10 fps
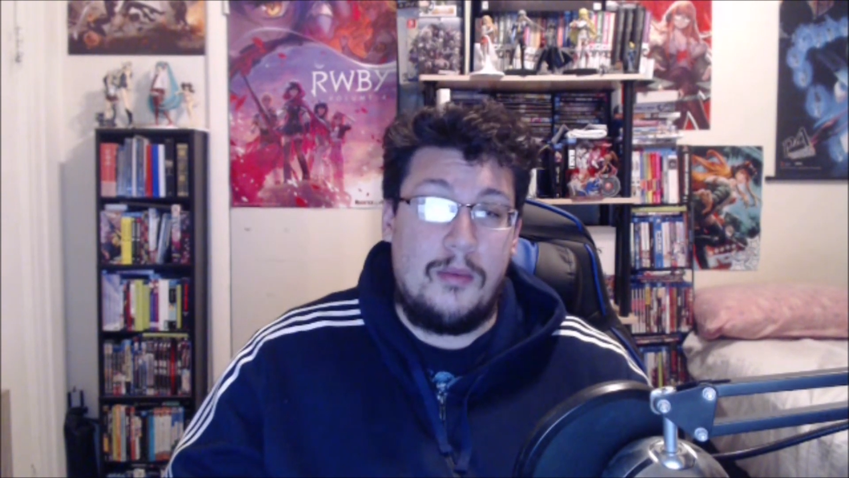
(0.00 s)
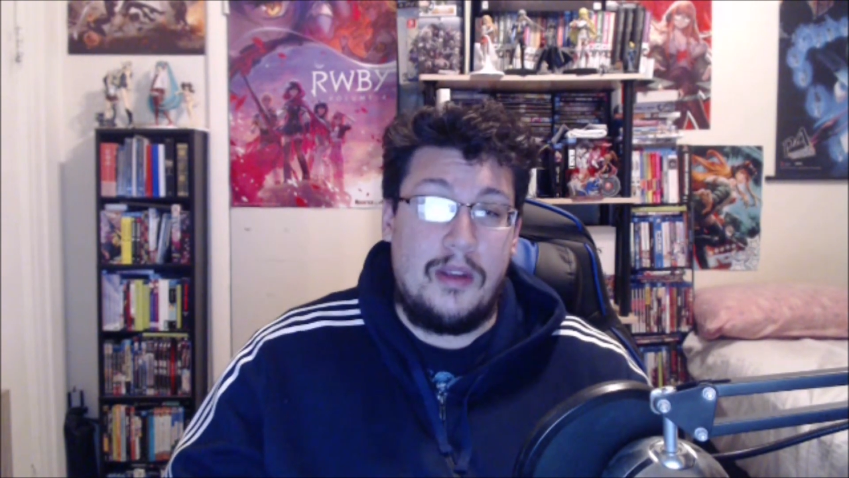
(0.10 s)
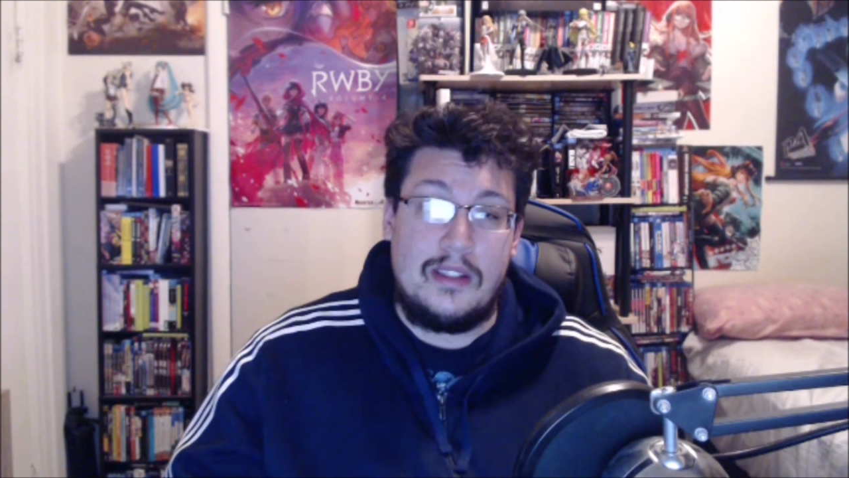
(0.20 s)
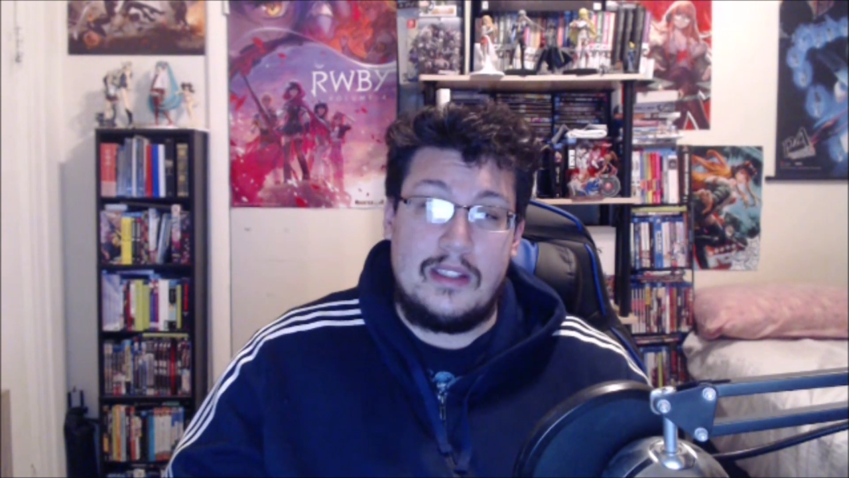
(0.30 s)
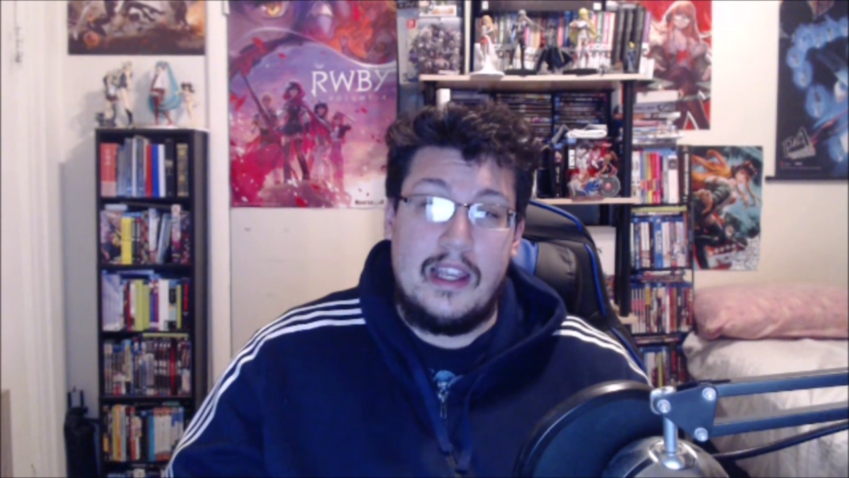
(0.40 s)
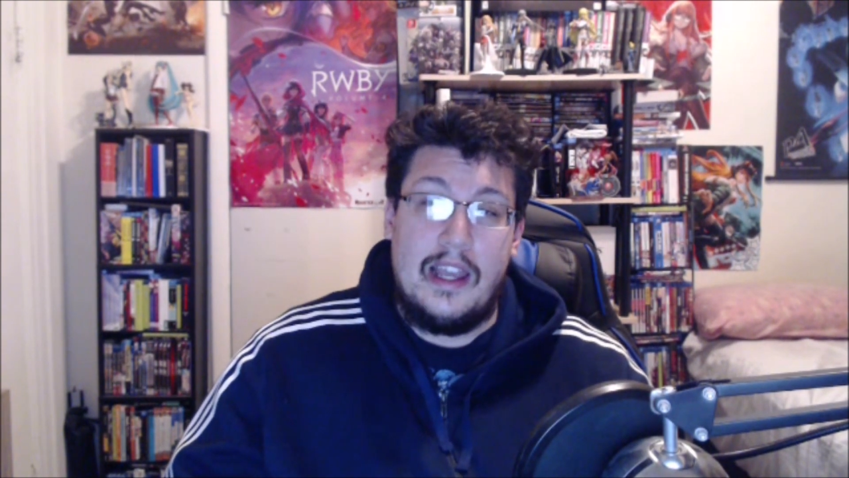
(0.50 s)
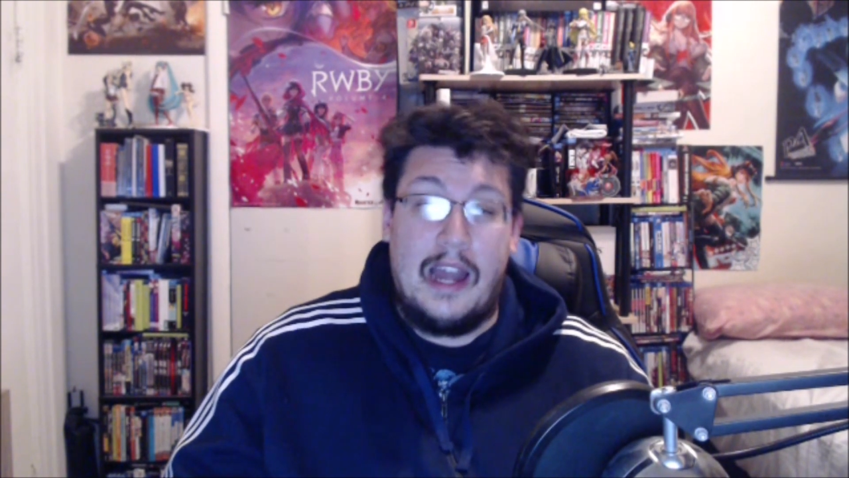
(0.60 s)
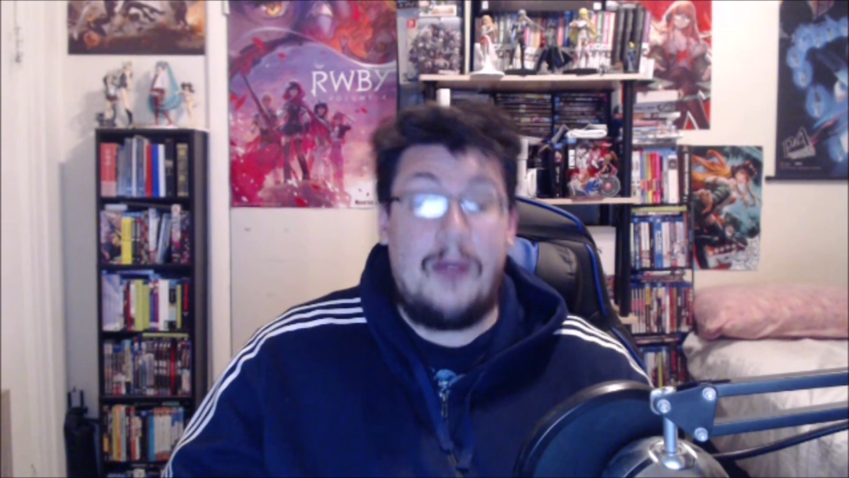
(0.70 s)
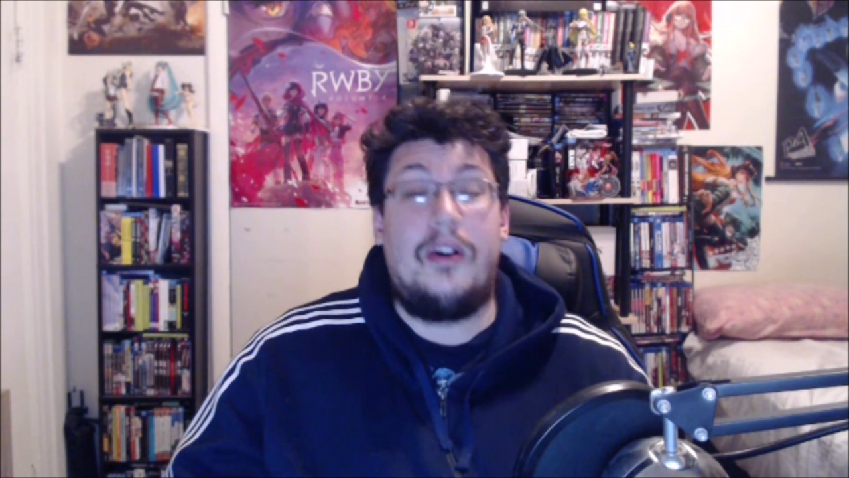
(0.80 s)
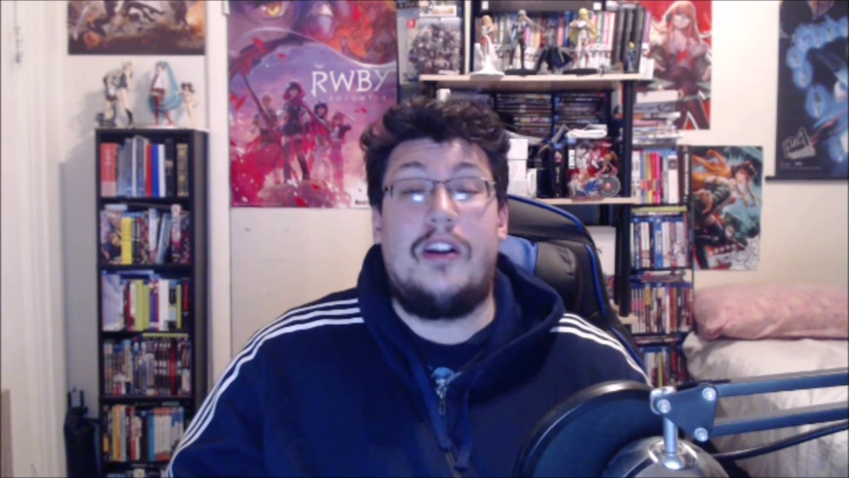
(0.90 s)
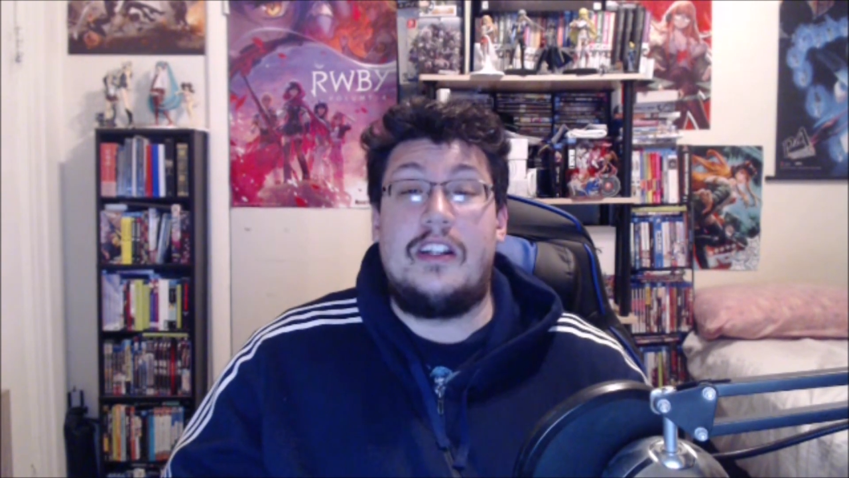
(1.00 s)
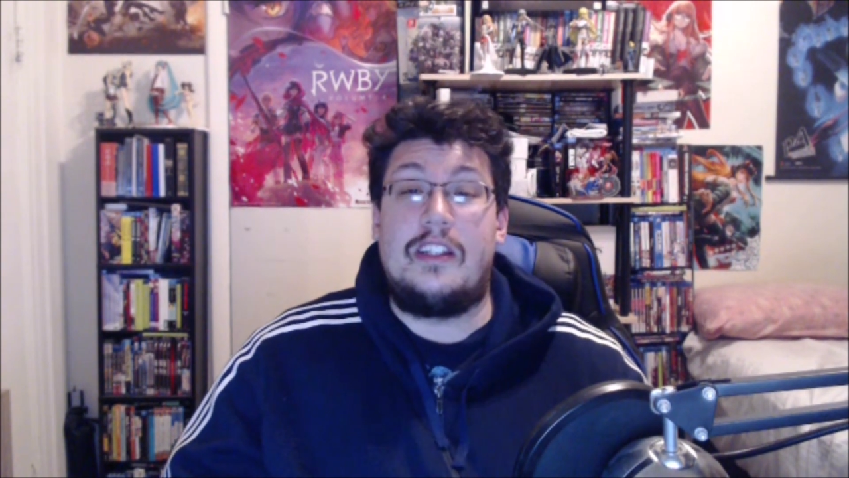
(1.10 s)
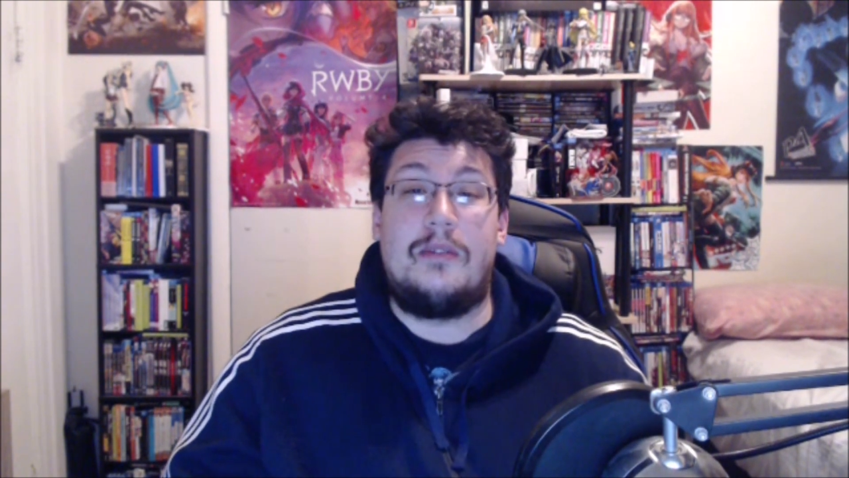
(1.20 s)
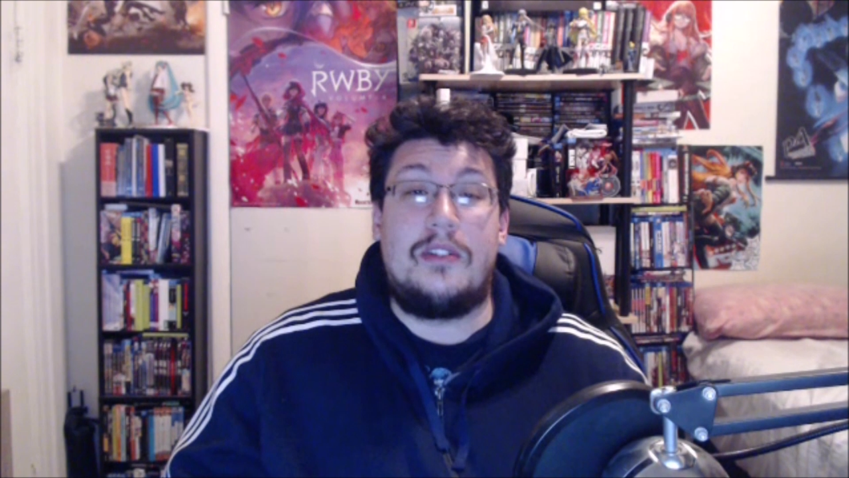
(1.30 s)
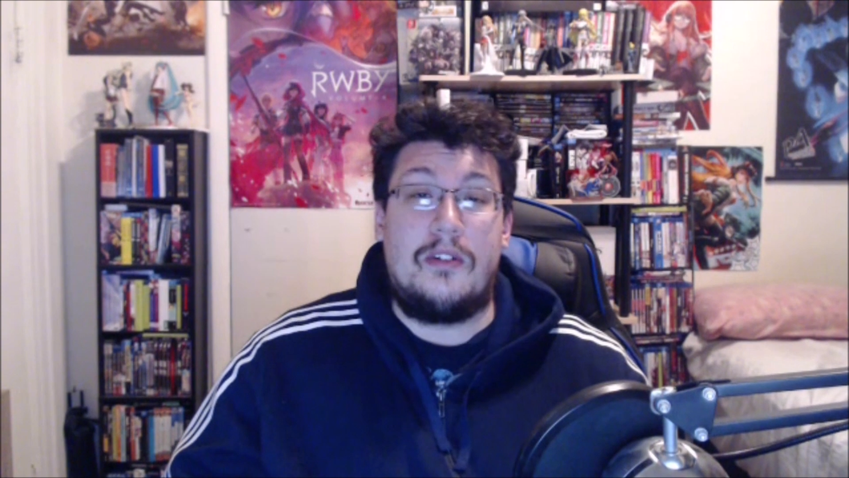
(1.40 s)
because I want Honey's
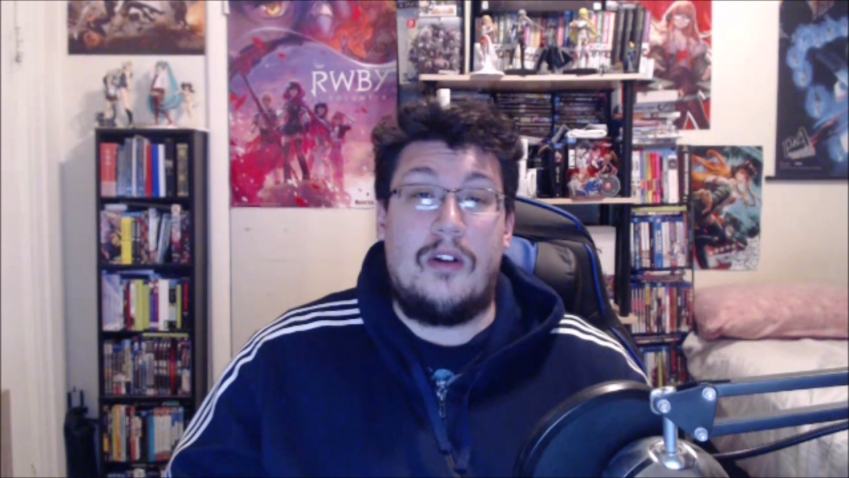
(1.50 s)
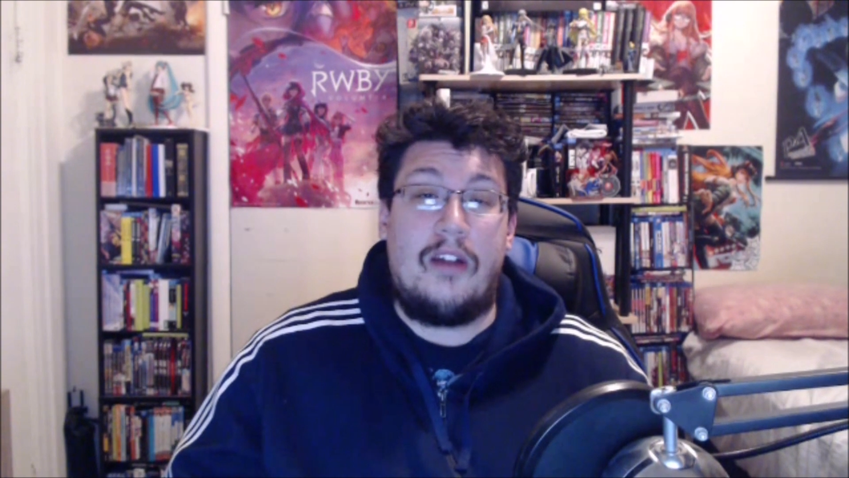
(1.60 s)
Anime to grow.